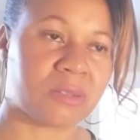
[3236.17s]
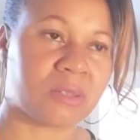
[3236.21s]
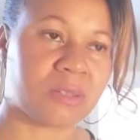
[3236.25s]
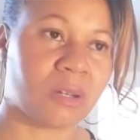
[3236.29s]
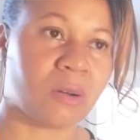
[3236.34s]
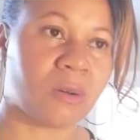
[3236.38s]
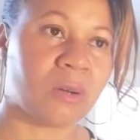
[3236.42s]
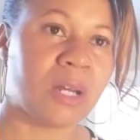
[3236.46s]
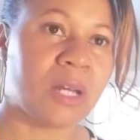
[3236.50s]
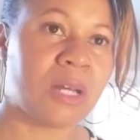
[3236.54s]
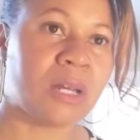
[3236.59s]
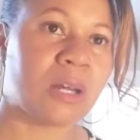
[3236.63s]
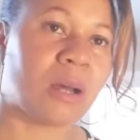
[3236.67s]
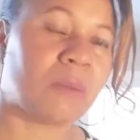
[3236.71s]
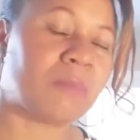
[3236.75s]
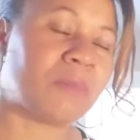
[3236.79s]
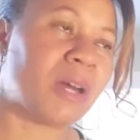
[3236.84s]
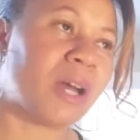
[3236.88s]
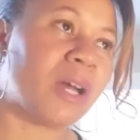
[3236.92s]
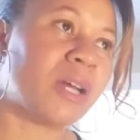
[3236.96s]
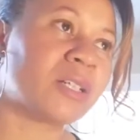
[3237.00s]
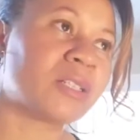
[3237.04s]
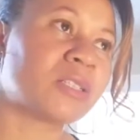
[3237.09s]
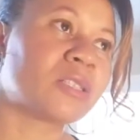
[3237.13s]
So I'm
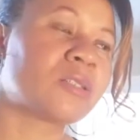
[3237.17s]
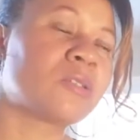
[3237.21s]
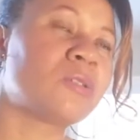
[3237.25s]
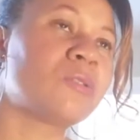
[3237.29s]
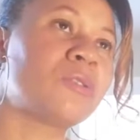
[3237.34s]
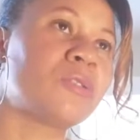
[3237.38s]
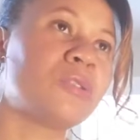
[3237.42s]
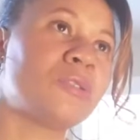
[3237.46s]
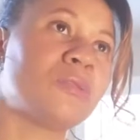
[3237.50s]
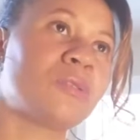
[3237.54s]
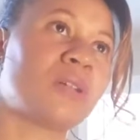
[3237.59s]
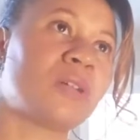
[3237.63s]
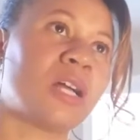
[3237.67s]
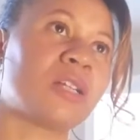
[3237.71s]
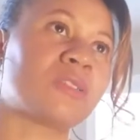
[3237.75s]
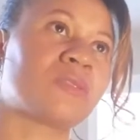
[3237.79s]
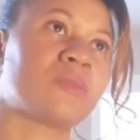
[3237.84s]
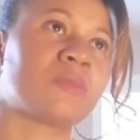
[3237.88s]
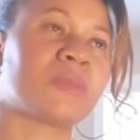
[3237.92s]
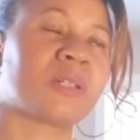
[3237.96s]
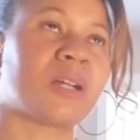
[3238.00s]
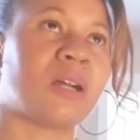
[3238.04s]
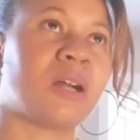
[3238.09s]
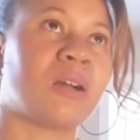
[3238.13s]
not excluding you guys
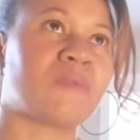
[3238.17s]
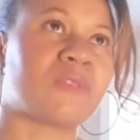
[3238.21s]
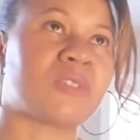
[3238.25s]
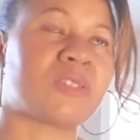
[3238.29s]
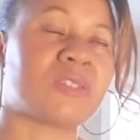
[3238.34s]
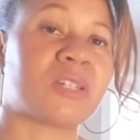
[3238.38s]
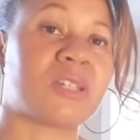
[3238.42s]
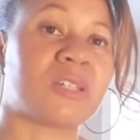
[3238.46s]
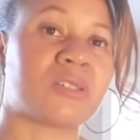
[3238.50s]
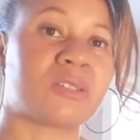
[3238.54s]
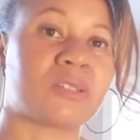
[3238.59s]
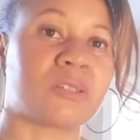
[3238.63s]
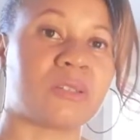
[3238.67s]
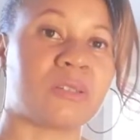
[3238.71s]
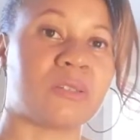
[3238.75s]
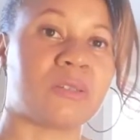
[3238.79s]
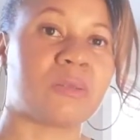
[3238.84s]
from the conversation.